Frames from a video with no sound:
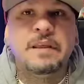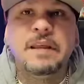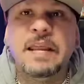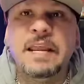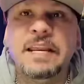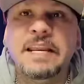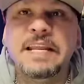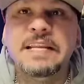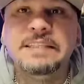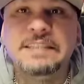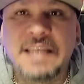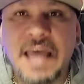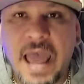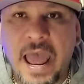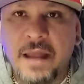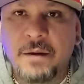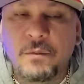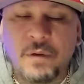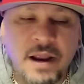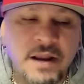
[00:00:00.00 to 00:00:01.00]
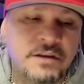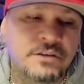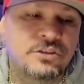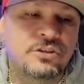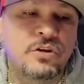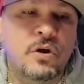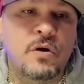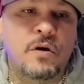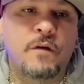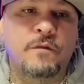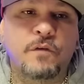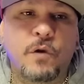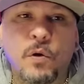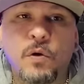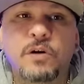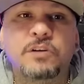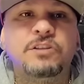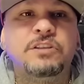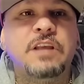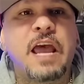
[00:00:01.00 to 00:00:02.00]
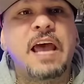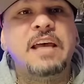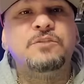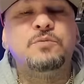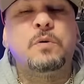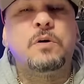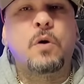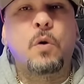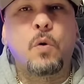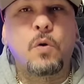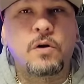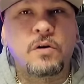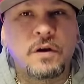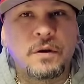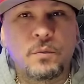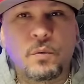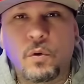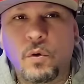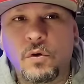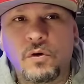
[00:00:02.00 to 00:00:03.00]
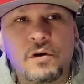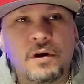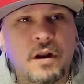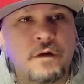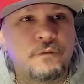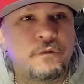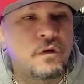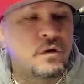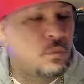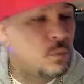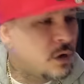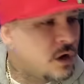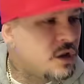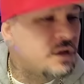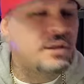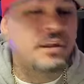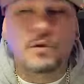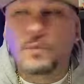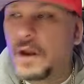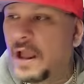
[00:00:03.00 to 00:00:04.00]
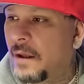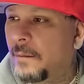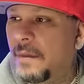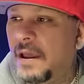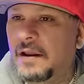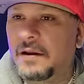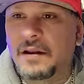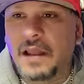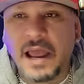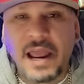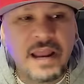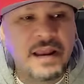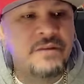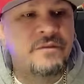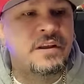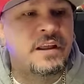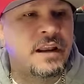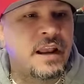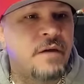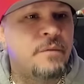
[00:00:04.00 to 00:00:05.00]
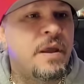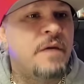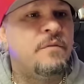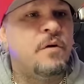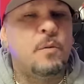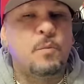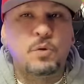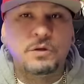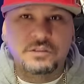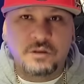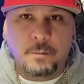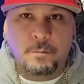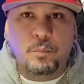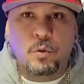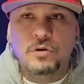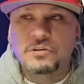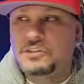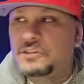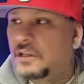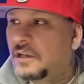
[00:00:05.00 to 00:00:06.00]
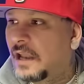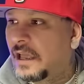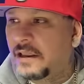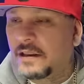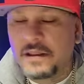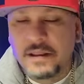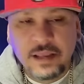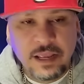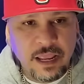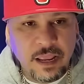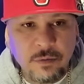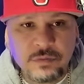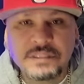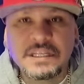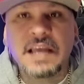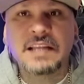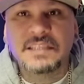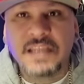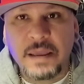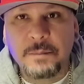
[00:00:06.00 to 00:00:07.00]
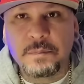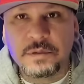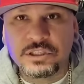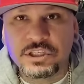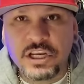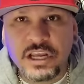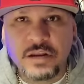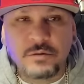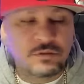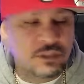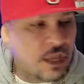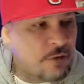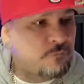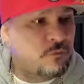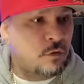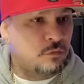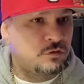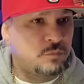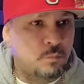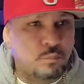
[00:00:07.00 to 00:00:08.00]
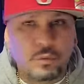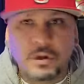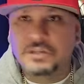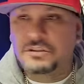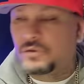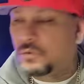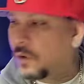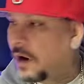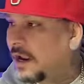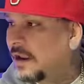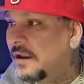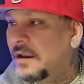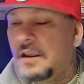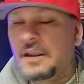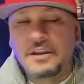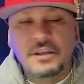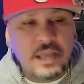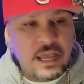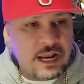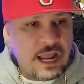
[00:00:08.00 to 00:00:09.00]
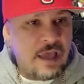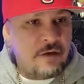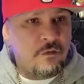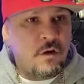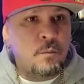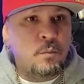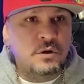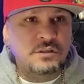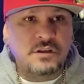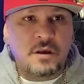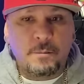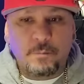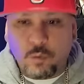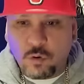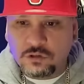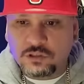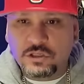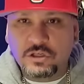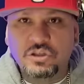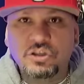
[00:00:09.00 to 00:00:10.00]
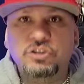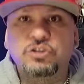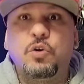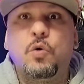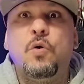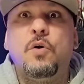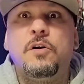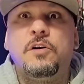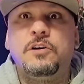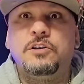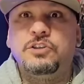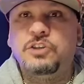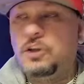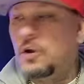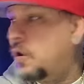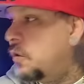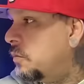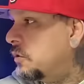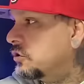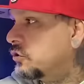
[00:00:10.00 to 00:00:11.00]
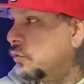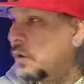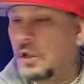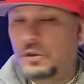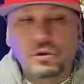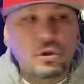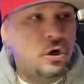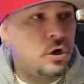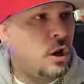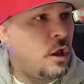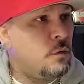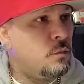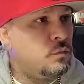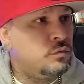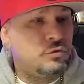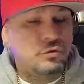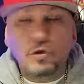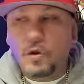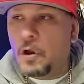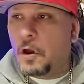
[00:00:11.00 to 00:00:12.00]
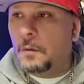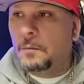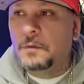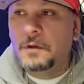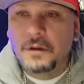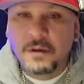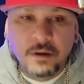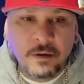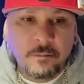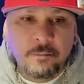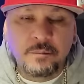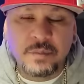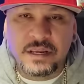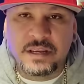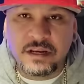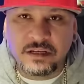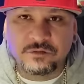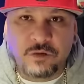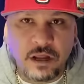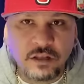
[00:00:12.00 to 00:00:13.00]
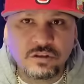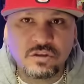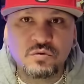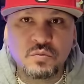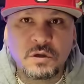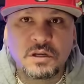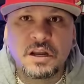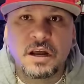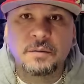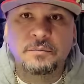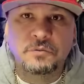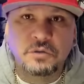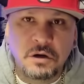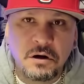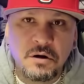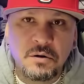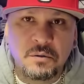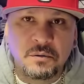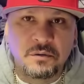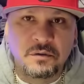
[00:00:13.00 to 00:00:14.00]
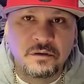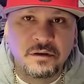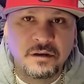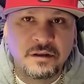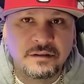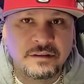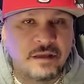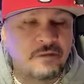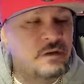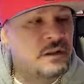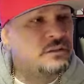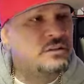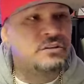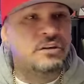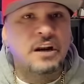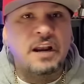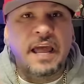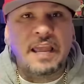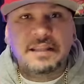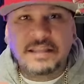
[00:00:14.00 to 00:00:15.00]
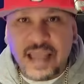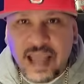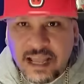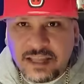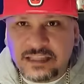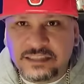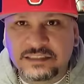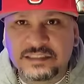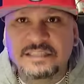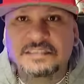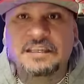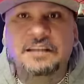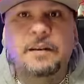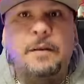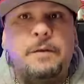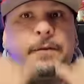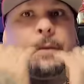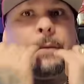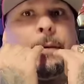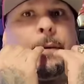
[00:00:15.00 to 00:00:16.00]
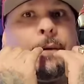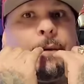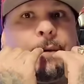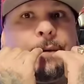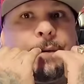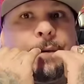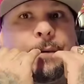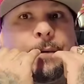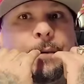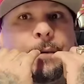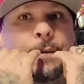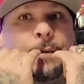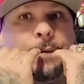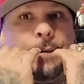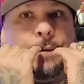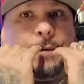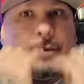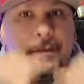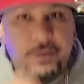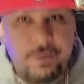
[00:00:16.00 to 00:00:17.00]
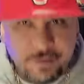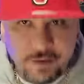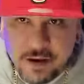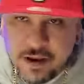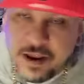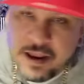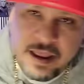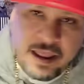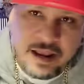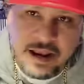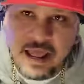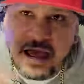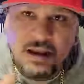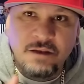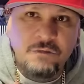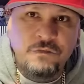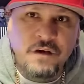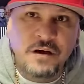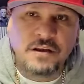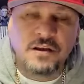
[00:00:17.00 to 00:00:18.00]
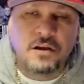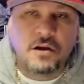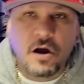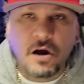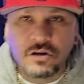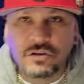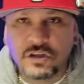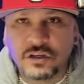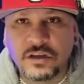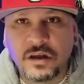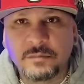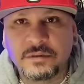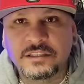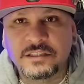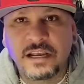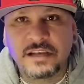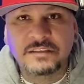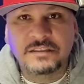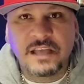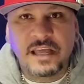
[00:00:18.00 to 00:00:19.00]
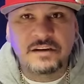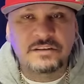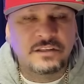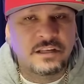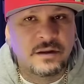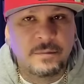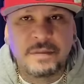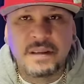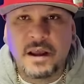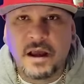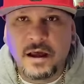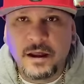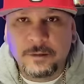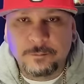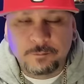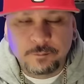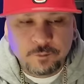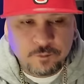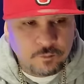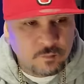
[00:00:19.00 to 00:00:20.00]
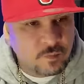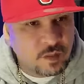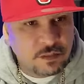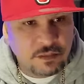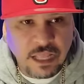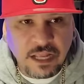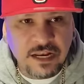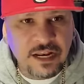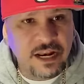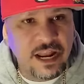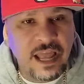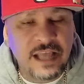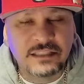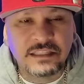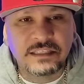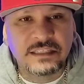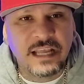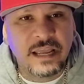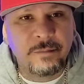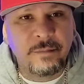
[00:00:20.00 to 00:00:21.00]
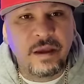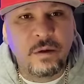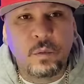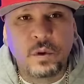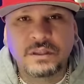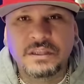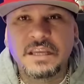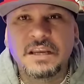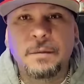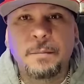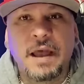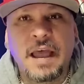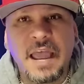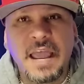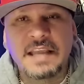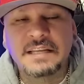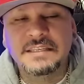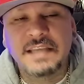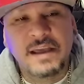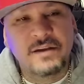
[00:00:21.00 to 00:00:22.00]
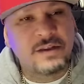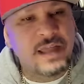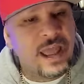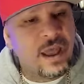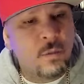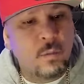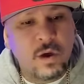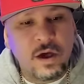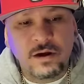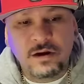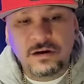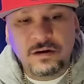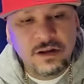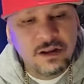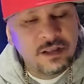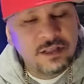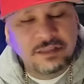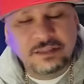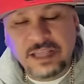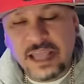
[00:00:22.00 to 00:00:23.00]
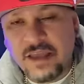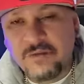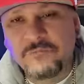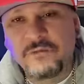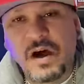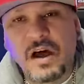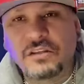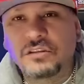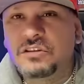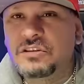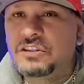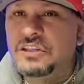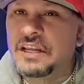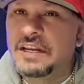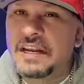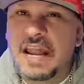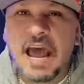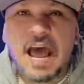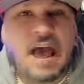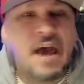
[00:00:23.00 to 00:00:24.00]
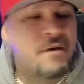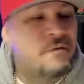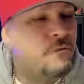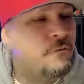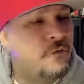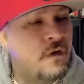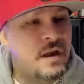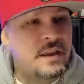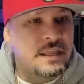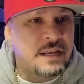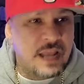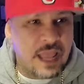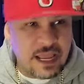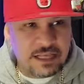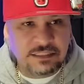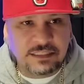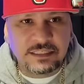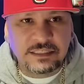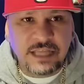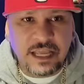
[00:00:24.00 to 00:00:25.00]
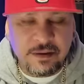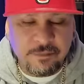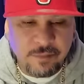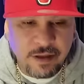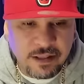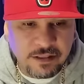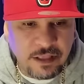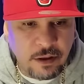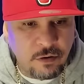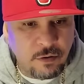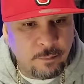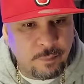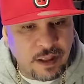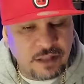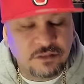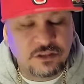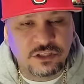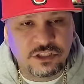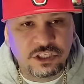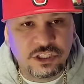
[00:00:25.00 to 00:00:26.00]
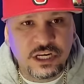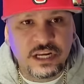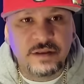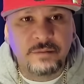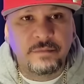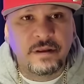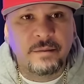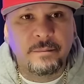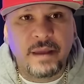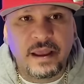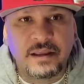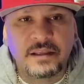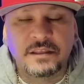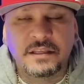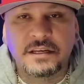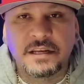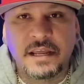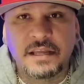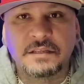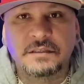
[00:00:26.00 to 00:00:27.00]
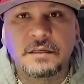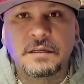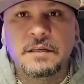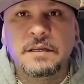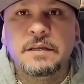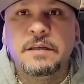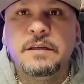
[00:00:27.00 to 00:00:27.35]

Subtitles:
He needs that, right? So, of course, as we're ordering our food, and we're looking around, man. I ain't even gonna lie, we have homeboys on poster. Like, it was that type of shit. It was like Folsom Prison, right? You had to have homeboys on poster just to order shit. Homeboys are right there, like, what's up? Because vatos would come through. Them vatos are like, they had the six in the... And hella fucking cars would come to Southsiders, and it'd be on. They didn't hesitate, man. One thing about A-Town and Atwater, them vatos did not fucking hesitate, man. They were about the shit, man, back in the days.